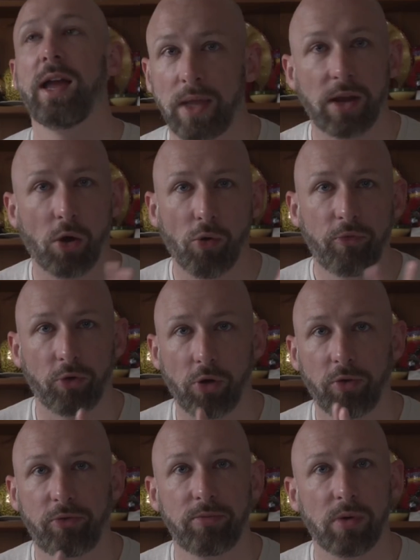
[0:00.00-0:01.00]
and
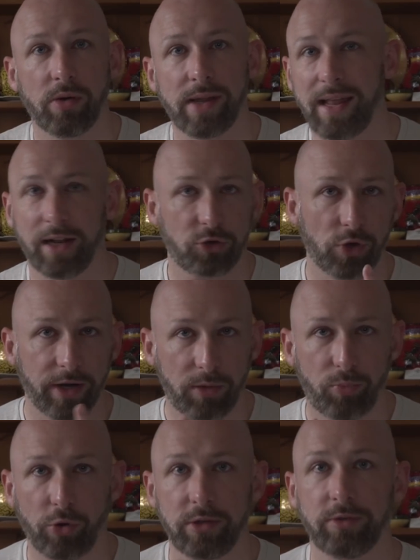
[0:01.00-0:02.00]
overall, from an
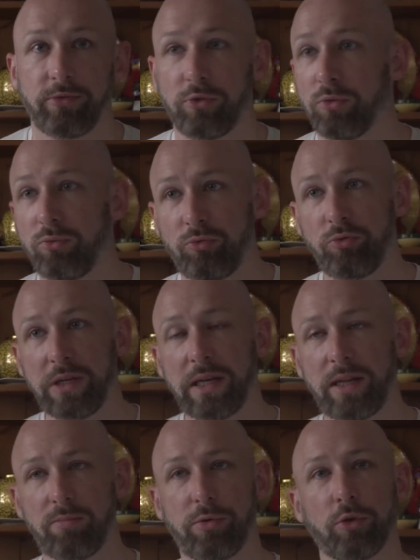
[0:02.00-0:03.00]
electronic point of view,
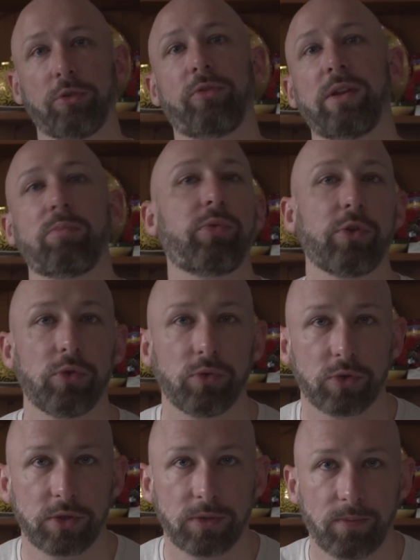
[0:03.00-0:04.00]
really beautifully
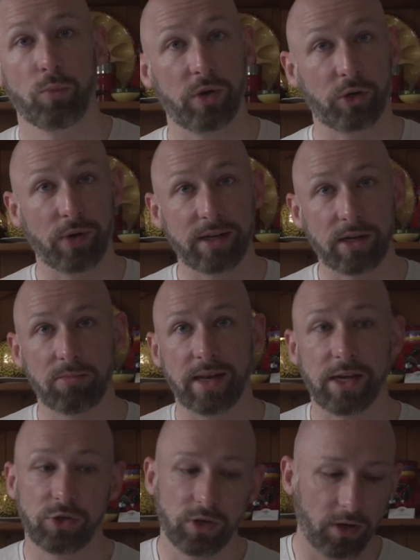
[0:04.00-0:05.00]
produced. With a great
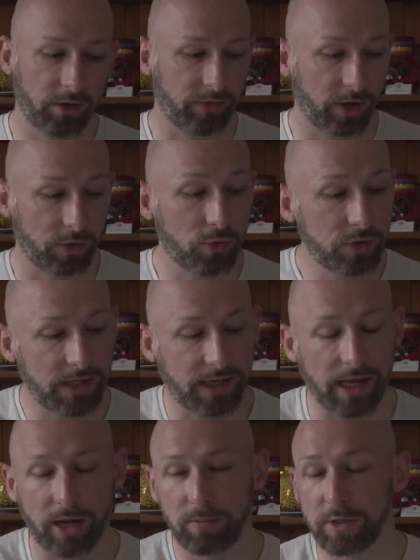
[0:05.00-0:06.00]
combination of acoustic
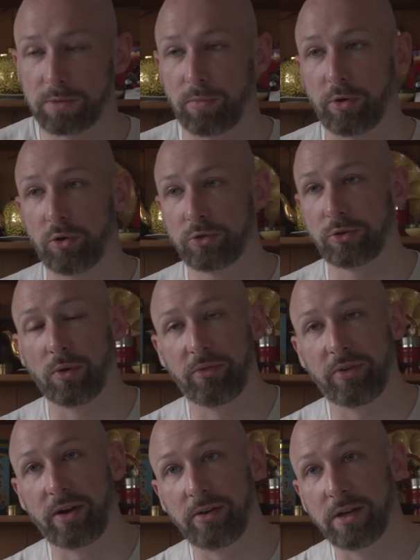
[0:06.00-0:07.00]
elements, but also a
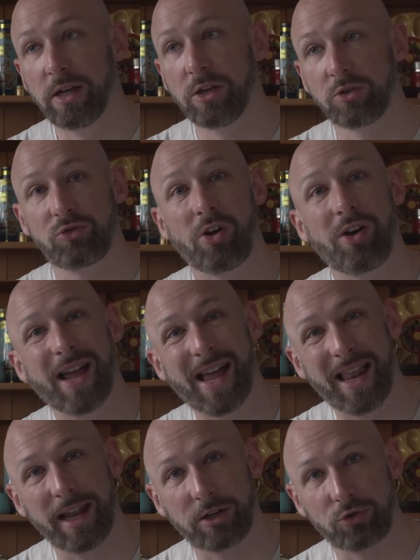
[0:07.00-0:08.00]
very strong
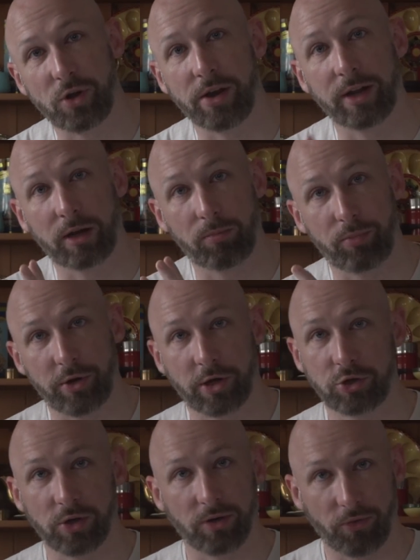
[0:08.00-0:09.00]
electronic
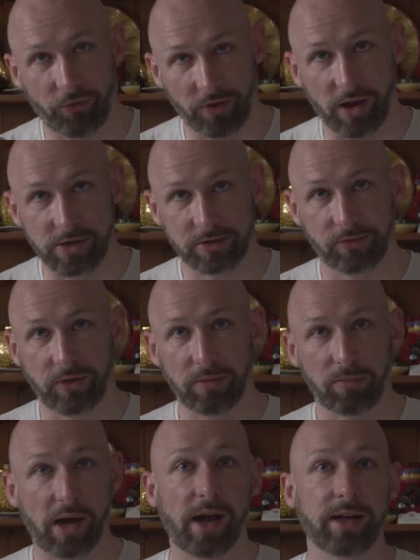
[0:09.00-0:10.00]
production philosophy
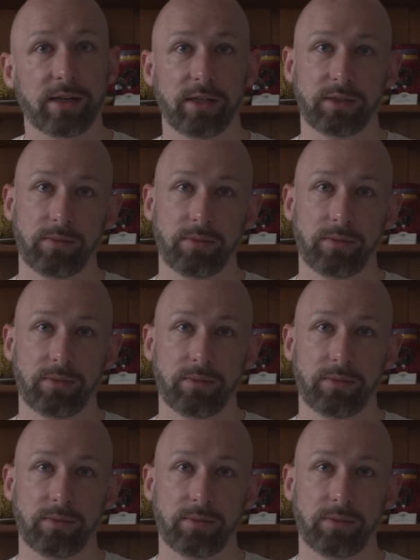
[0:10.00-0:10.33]
behind it.